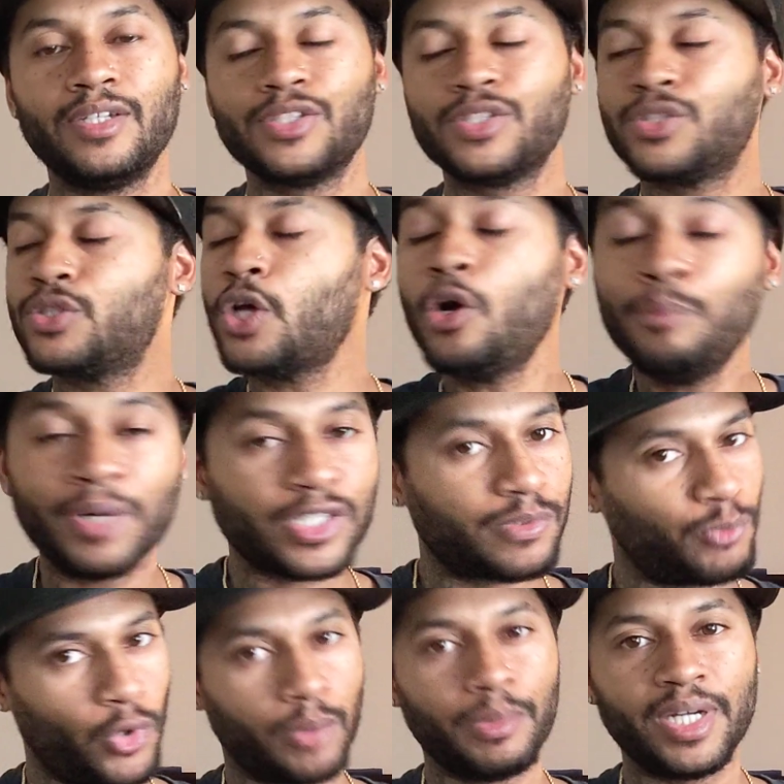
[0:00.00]
So much
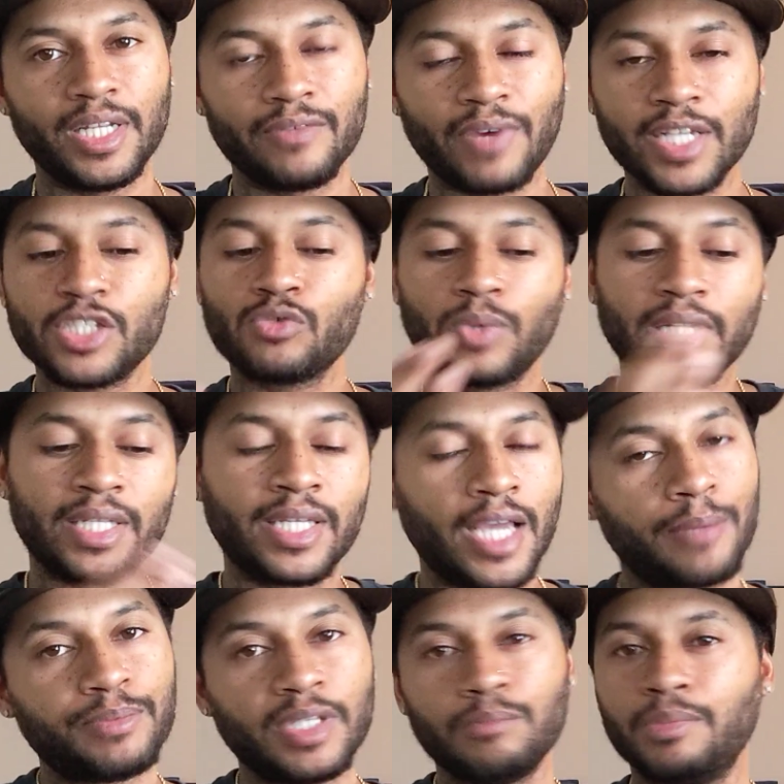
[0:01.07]
more money if I just would have
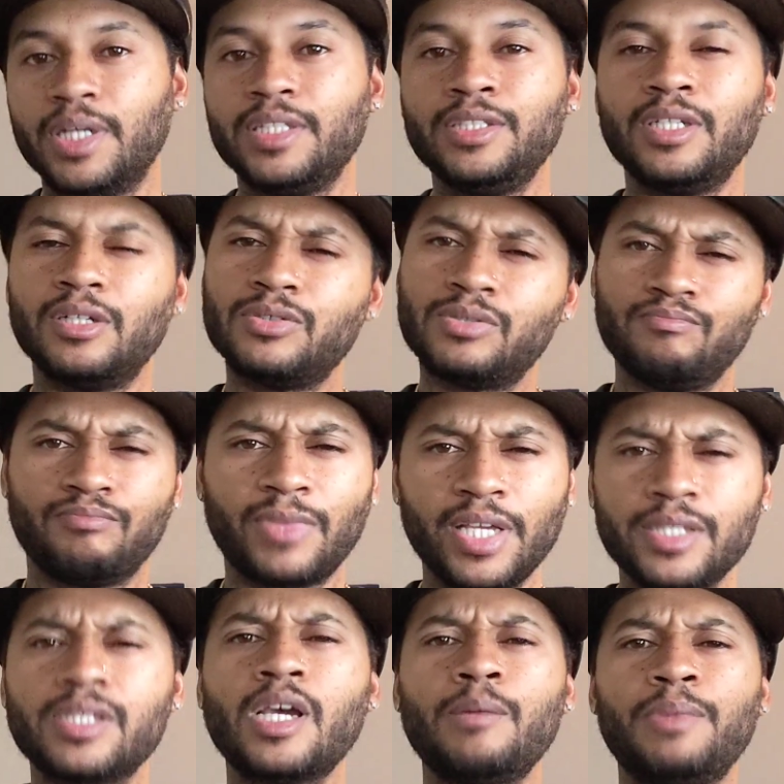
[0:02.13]
kept it. But,
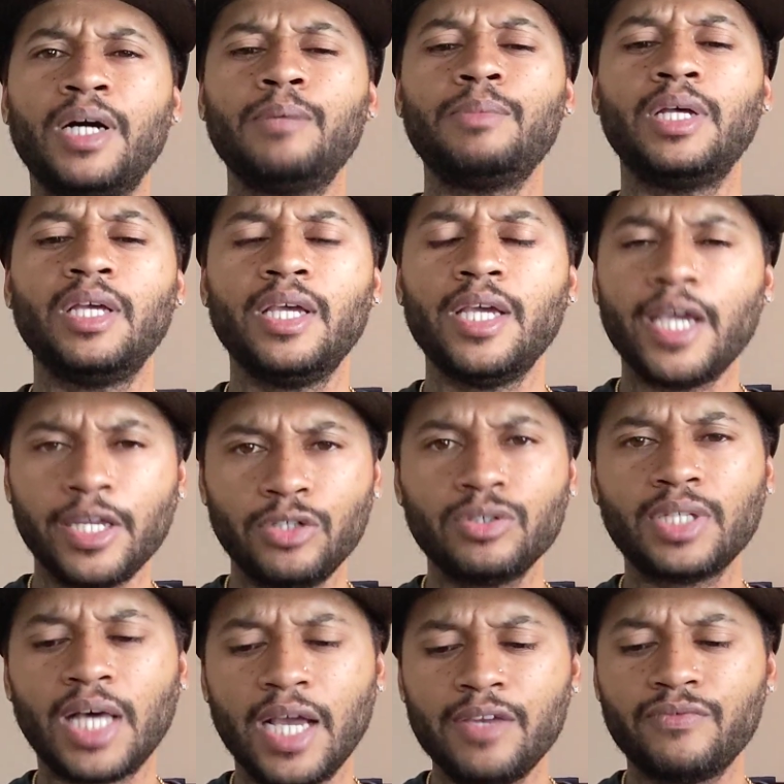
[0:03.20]
things come up in
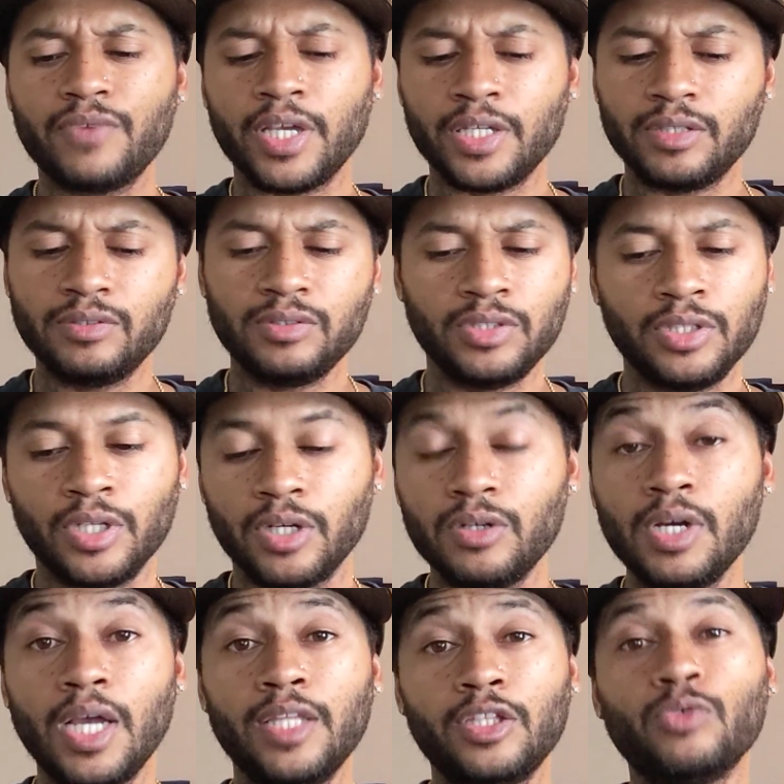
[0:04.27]
your life. And,
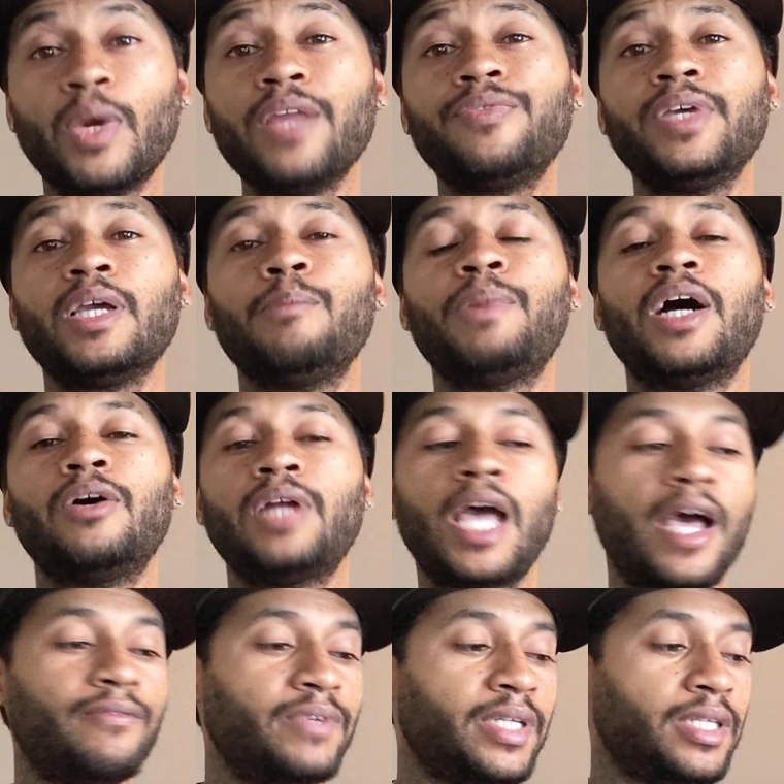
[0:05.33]
the great thing about
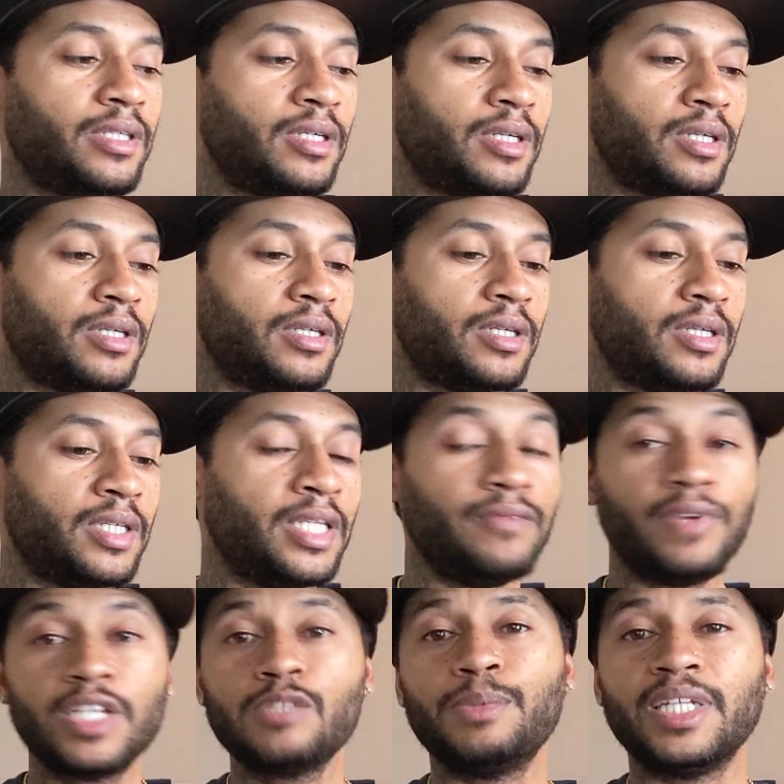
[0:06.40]
having an
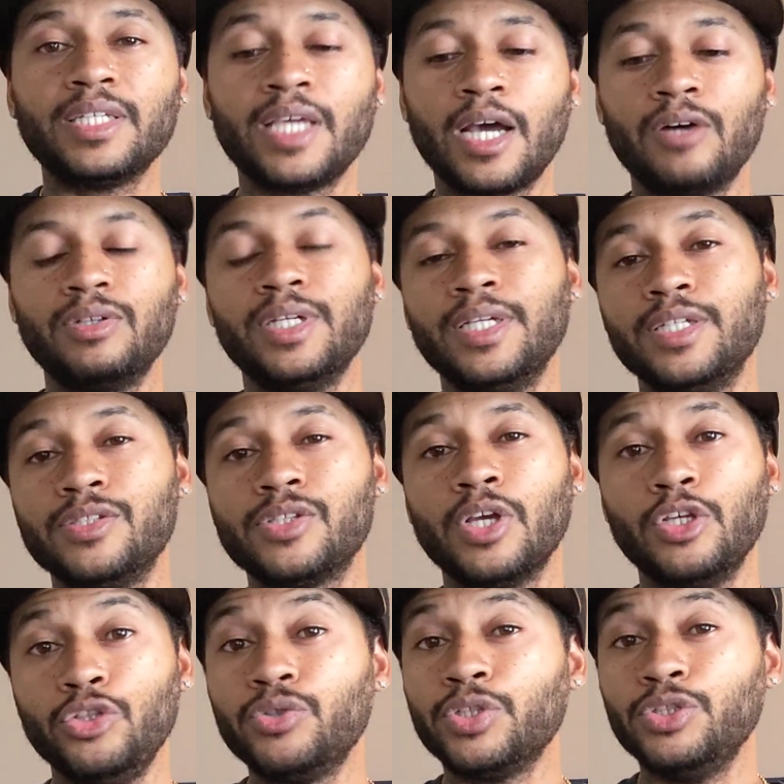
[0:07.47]
investment account is
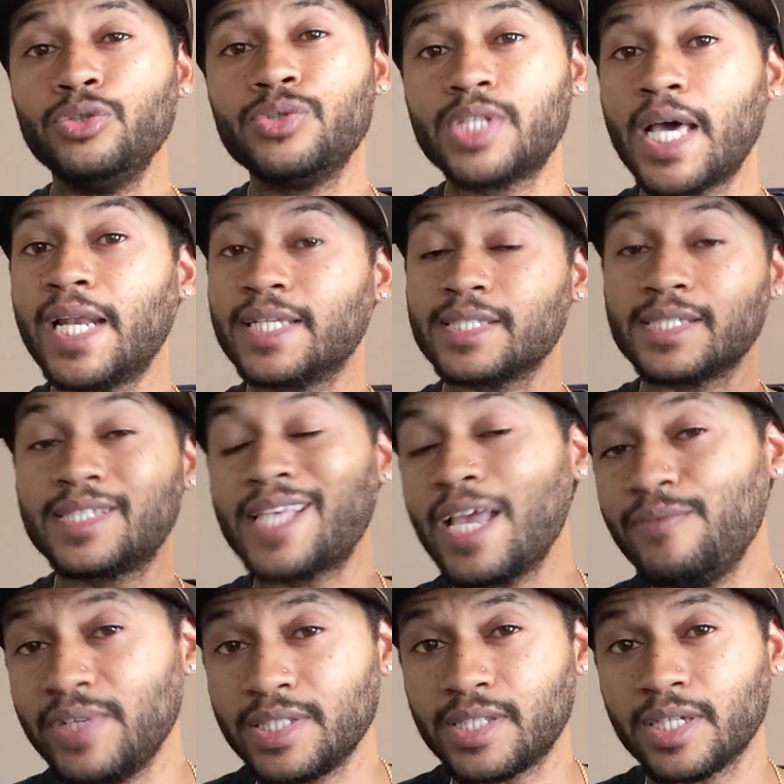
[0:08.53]
you can use that as a
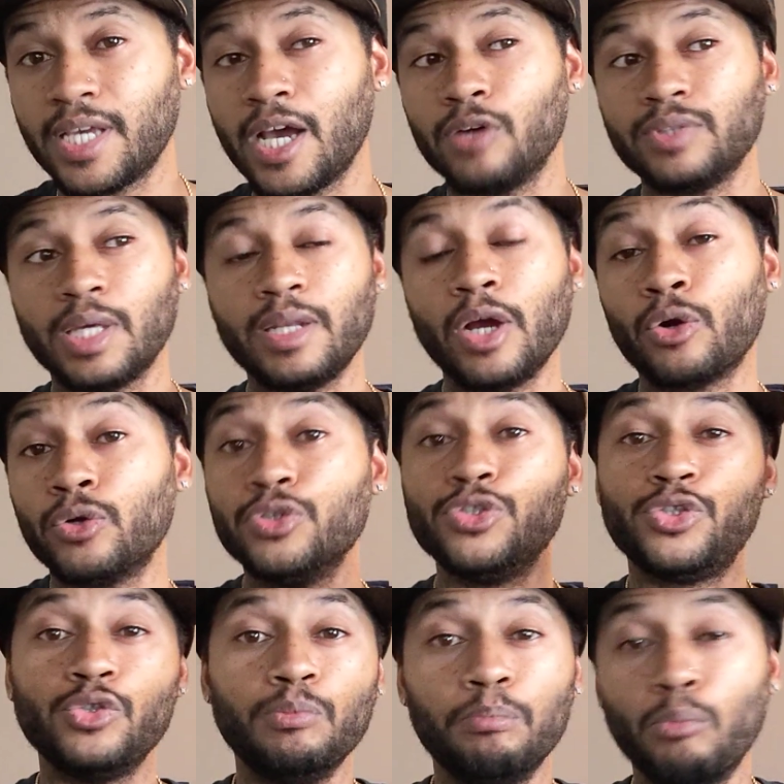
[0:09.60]
savings account that
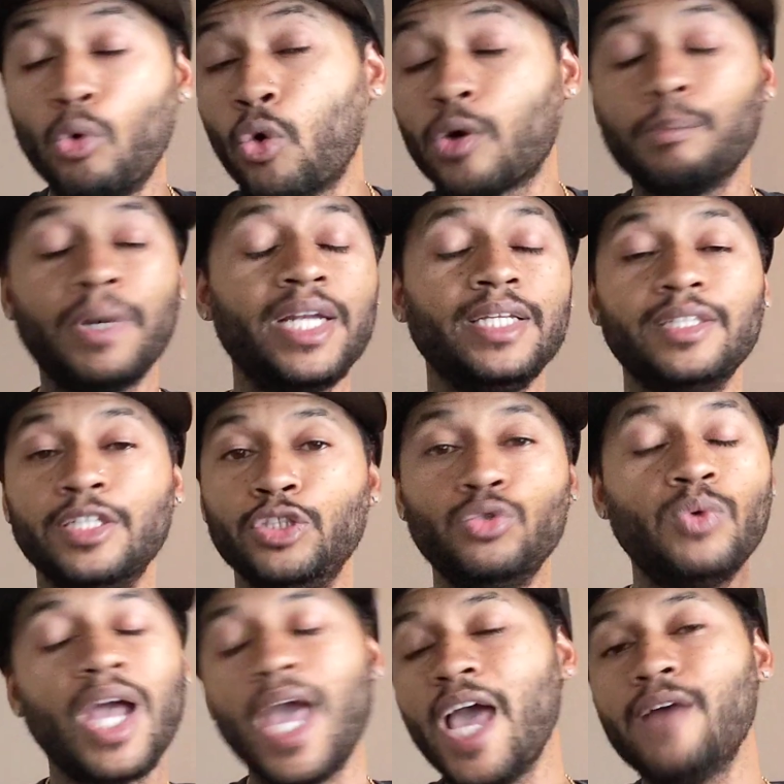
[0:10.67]
earns you more money than
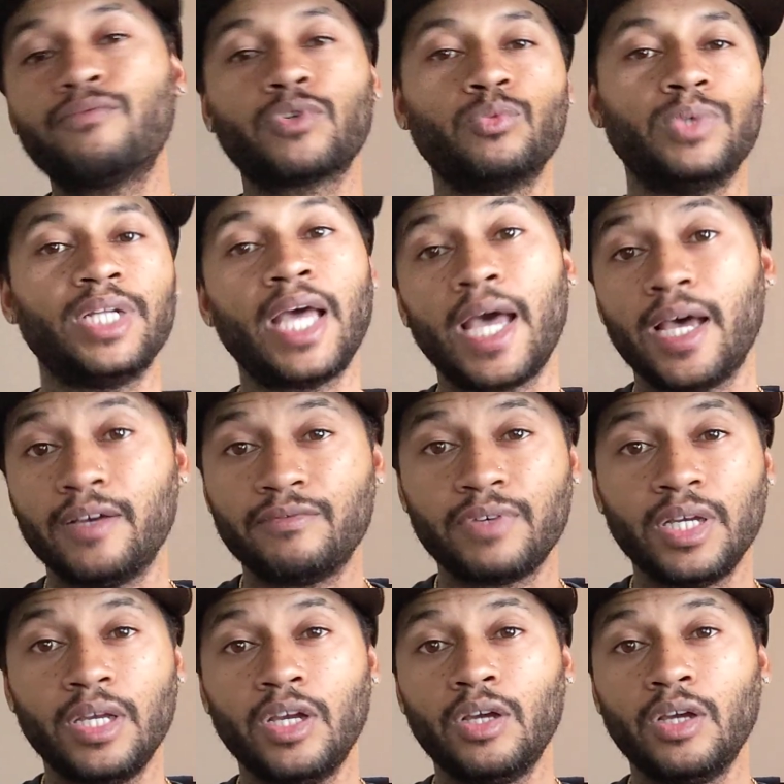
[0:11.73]
you ever would have